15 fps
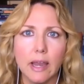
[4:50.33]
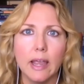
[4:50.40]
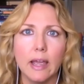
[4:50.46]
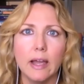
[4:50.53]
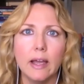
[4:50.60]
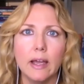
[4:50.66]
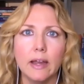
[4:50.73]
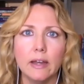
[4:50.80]

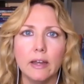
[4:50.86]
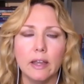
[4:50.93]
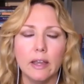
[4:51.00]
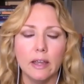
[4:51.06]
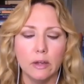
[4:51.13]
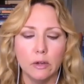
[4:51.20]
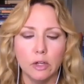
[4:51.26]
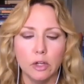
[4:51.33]
And,
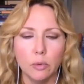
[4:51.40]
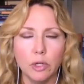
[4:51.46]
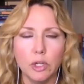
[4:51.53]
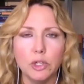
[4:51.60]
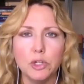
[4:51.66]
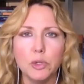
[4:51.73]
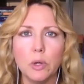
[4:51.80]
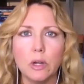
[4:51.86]
when
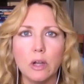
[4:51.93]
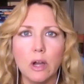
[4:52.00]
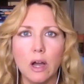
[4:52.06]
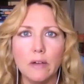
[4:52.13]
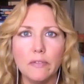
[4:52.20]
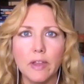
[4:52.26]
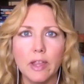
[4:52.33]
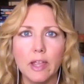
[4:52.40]
you do a
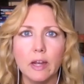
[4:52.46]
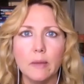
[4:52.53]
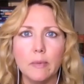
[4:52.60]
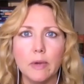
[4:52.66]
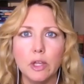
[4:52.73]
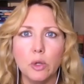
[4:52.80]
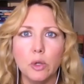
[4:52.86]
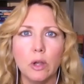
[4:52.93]
coffee
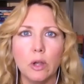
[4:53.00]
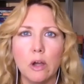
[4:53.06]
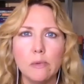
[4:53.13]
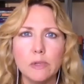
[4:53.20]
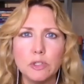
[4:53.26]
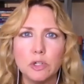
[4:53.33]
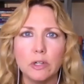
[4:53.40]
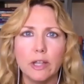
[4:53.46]
enema, you
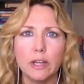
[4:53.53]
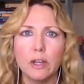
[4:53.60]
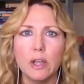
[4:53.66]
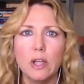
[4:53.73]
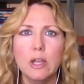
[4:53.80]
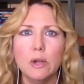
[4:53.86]
almost are like